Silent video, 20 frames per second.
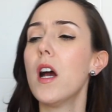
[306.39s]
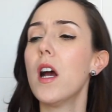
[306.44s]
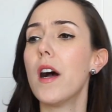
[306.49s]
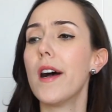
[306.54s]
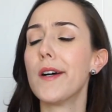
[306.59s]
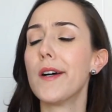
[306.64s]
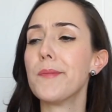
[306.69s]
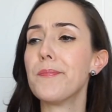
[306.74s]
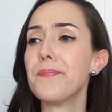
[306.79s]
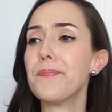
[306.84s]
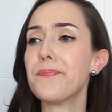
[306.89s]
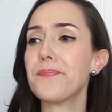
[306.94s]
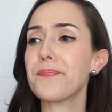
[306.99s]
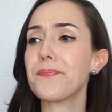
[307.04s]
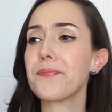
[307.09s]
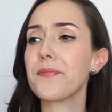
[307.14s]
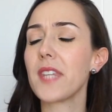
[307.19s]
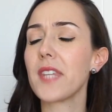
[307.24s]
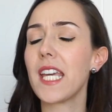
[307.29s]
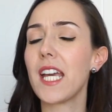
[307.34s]
Or
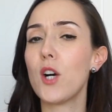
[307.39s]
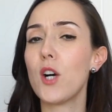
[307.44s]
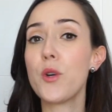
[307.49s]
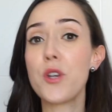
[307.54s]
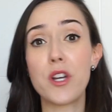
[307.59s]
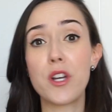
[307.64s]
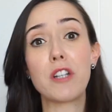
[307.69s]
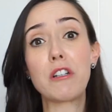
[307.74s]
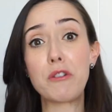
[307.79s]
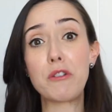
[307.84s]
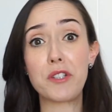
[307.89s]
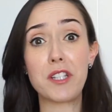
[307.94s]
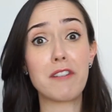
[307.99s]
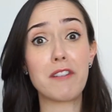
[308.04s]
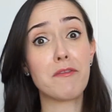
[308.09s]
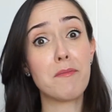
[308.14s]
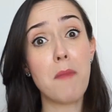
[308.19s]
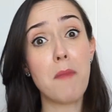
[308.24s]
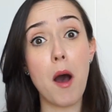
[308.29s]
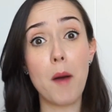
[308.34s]
you can call
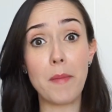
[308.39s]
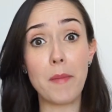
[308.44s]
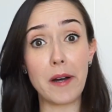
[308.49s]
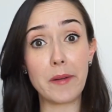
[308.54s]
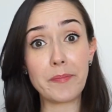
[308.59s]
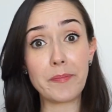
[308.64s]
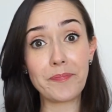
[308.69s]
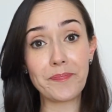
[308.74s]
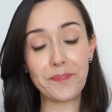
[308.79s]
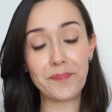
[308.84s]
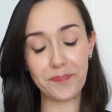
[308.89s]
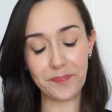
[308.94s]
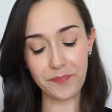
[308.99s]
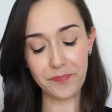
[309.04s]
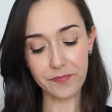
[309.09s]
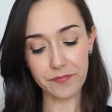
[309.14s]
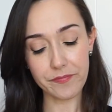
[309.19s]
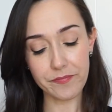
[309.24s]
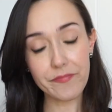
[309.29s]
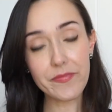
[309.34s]
yourself mama.
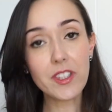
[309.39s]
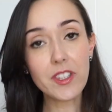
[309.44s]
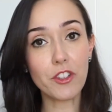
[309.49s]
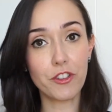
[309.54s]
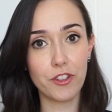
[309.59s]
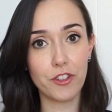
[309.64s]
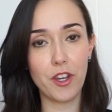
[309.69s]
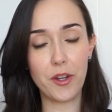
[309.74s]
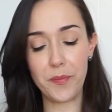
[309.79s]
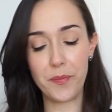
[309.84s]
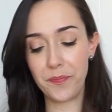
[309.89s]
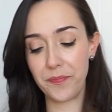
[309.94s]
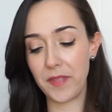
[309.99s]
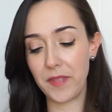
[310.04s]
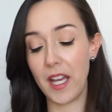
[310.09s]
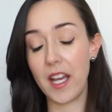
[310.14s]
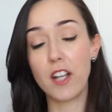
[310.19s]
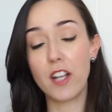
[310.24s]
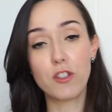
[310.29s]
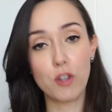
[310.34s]
So,
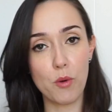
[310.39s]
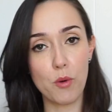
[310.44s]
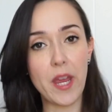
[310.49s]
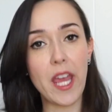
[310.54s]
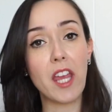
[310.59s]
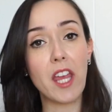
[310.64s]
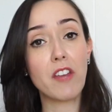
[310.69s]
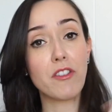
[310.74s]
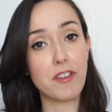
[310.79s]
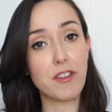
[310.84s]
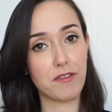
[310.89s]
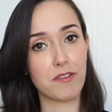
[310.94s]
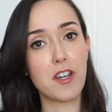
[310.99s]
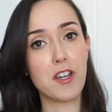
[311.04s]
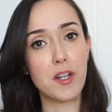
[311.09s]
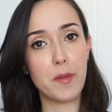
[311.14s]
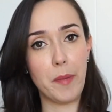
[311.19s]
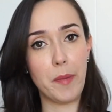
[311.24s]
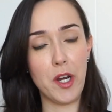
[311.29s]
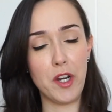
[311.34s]
talking in the
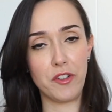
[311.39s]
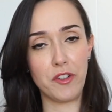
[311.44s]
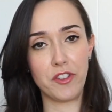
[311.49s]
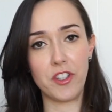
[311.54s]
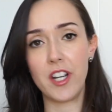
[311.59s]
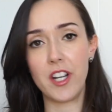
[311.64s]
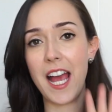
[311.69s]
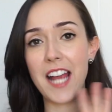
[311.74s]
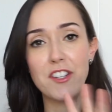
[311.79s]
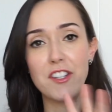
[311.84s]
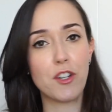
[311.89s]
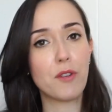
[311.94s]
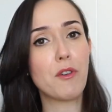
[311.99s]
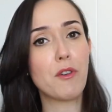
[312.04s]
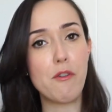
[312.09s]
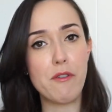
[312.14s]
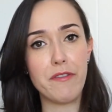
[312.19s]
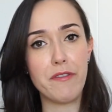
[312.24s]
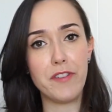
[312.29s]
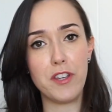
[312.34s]
third person, I don't know
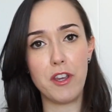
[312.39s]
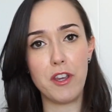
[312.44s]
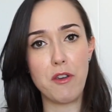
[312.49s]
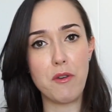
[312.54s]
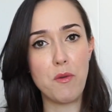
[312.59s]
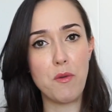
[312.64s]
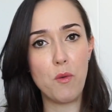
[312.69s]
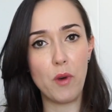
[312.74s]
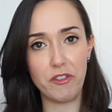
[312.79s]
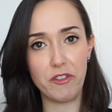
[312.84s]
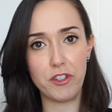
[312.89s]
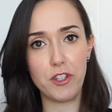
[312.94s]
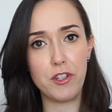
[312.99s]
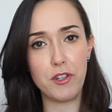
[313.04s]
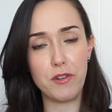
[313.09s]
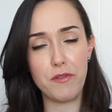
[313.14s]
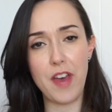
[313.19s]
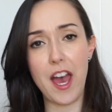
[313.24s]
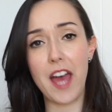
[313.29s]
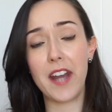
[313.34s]
if you want to
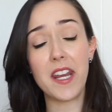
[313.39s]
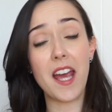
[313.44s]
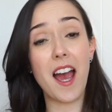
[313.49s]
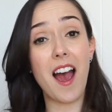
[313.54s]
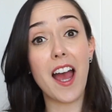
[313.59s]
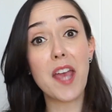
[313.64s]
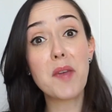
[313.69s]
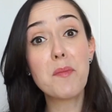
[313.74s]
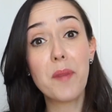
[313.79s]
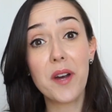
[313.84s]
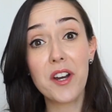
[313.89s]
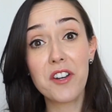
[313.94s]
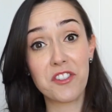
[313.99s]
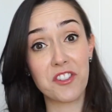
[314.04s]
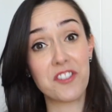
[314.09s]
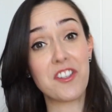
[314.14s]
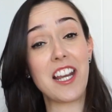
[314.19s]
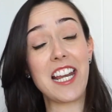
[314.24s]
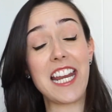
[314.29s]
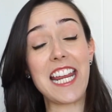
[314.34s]
do that. I
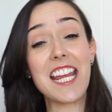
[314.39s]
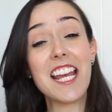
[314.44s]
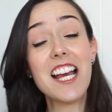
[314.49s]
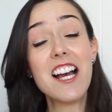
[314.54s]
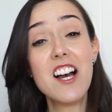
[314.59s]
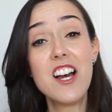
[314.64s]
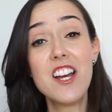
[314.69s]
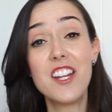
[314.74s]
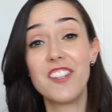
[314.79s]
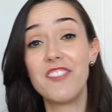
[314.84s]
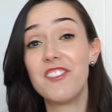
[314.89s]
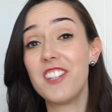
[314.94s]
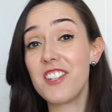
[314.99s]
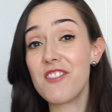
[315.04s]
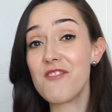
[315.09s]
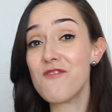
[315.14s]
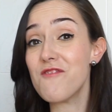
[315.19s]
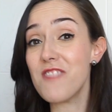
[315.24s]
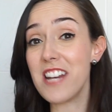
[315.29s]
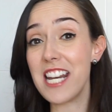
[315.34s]
personally
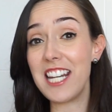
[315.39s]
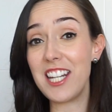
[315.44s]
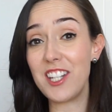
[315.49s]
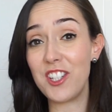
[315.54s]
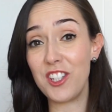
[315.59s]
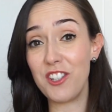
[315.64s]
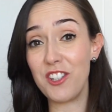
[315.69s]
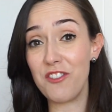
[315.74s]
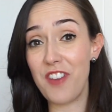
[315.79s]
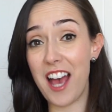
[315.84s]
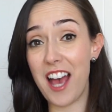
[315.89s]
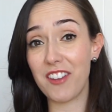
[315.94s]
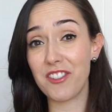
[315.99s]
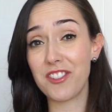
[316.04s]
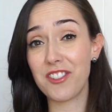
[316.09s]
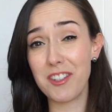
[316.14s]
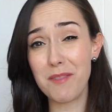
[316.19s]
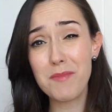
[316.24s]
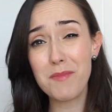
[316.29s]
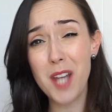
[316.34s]
didn't really do that.
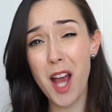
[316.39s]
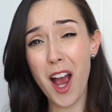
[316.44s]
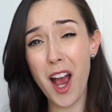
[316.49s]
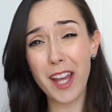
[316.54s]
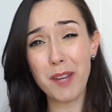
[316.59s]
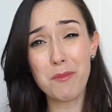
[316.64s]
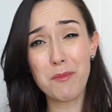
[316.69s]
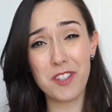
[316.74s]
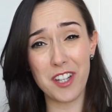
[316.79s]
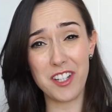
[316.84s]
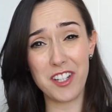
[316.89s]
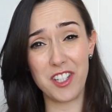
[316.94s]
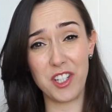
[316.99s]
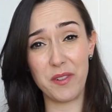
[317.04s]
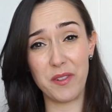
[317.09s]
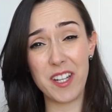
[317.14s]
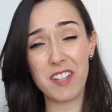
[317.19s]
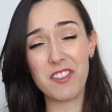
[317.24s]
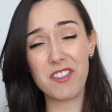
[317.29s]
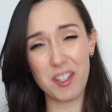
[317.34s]
Sometimes I do
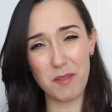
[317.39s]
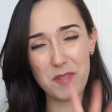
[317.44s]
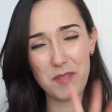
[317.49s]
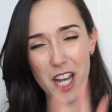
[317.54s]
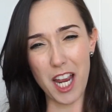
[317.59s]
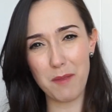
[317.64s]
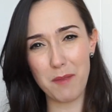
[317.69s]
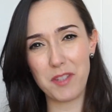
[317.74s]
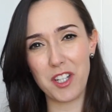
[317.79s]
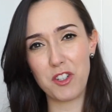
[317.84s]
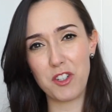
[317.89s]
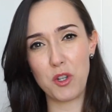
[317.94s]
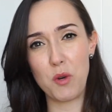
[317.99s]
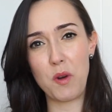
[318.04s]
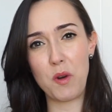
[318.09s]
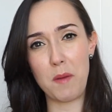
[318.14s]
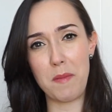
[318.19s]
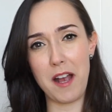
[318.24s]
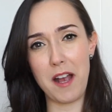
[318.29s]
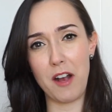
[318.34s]
it, sometimes I
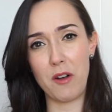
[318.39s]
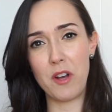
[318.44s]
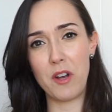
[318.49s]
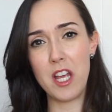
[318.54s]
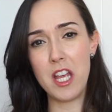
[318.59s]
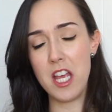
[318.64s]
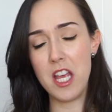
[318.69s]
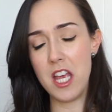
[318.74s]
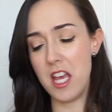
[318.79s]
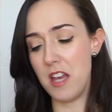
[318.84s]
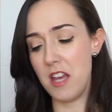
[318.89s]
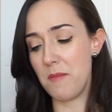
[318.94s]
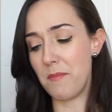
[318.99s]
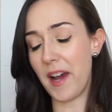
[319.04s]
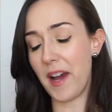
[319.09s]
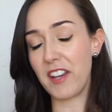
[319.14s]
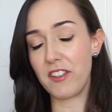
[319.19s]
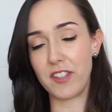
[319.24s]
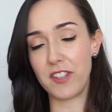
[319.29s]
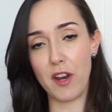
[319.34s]
talk about
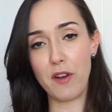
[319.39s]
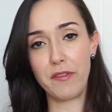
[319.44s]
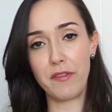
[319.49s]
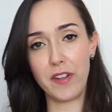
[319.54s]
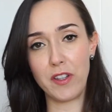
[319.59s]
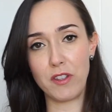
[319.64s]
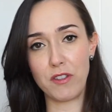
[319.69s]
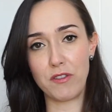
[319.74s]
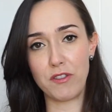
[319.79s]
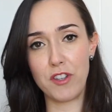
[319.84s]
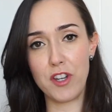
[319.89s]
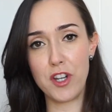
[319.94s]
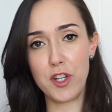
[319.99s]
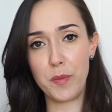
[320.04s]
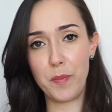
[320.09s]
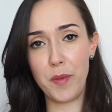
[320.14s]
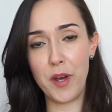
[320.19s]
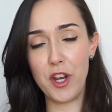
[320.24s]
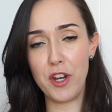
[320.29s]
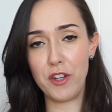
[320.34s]
myself in the
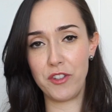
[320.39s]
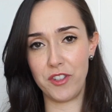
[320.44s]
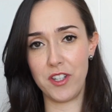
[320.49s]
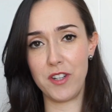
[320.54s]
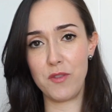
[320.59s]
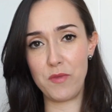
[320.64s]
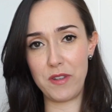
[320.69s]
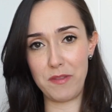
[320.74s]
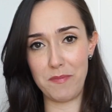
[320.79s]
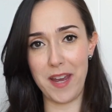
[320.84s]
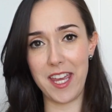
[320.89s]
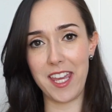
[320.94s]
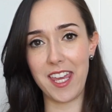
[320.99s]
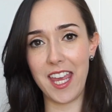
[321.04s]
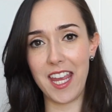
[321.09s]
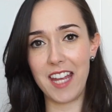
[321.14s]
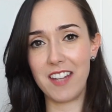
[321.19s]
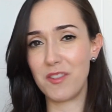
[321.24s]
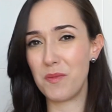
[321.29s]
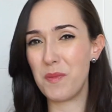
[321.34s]
third person with my
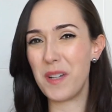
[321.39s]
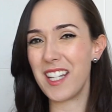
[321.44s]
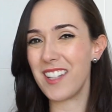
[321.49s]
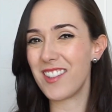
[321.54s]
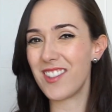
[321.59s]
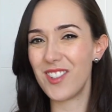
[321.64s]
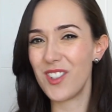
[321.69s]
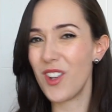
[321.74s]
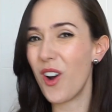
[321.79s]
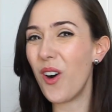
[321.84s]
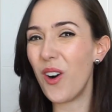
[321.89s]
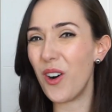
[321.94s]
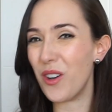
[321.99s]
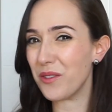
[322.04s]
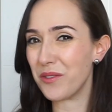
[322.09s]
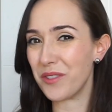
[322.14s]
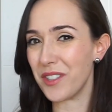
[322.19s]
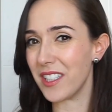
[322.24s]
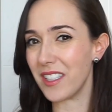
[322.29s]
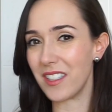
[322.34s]
kids, but it's not
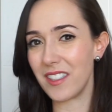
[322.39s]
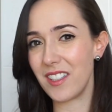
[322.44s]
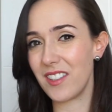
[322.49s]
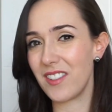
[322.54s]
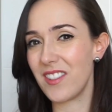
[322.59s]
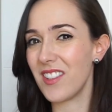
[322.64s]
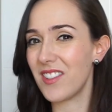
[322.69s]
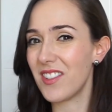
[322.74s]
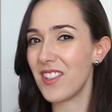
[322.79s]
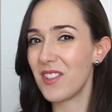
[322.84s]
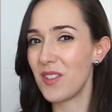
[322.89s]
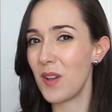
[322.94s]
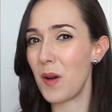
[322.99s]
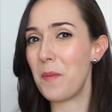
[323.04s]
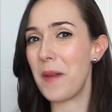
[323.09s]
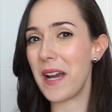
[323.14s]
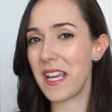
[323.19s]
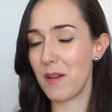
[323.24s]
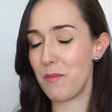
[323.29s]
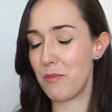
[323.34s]
often. This is not
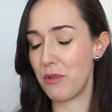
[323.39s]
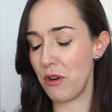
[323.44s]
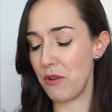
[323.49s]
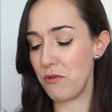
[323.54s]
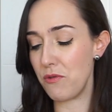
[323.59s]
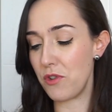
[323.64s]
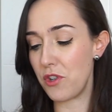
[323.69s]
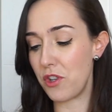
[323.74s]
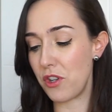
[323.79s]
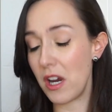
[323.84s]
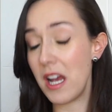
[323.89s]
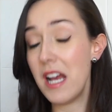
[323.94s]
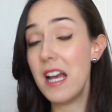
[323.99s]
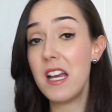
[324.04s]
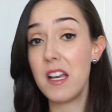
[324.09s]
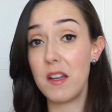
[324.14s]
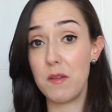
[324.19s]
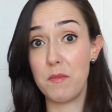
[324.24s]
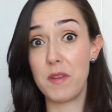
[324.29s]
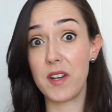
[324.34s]
my approach,
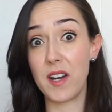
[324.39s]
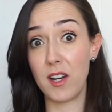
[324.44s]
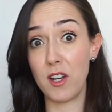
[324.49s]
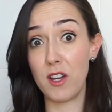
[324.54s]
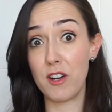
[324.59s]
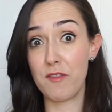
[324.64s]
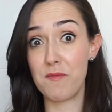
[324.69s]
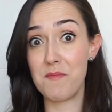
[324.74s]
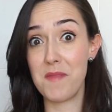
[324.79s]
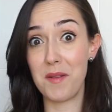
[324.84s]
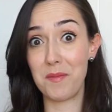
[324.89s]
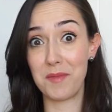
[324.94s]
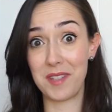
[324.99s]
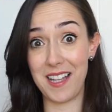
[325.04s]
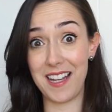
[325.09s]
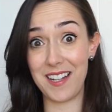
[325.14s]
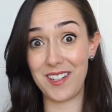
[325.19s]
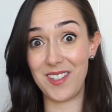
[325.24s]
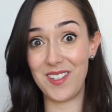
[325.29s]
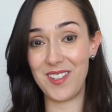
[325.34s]
but a lot of moms
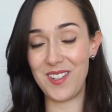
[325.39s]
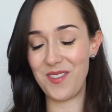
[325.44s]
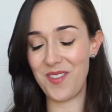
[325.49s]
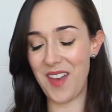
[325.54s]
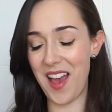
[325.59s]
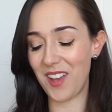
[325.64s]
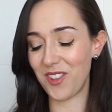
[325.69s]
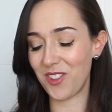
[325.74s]
like to do that.